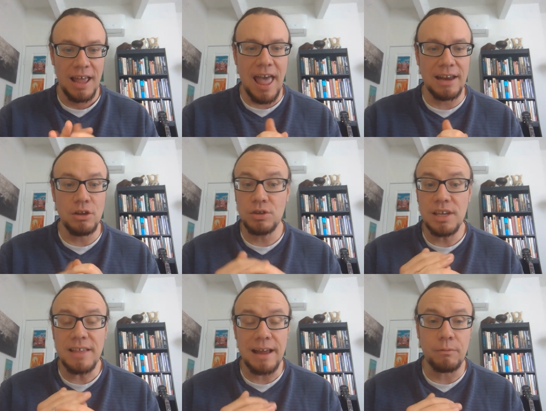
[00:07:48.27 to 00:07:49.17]
And you
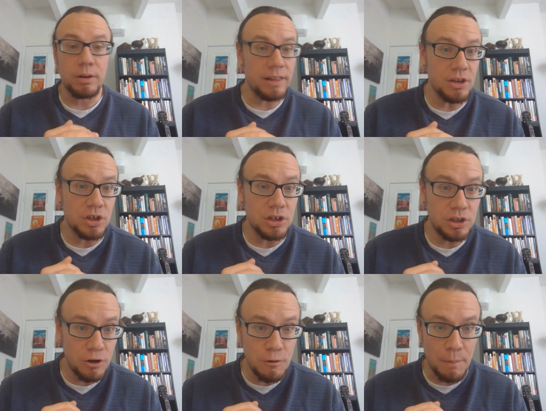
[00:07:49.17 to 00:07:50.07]
see that in religion
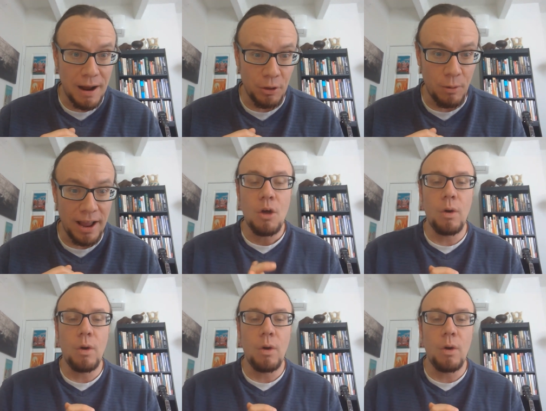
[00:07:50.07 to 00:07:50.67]
too, by the way,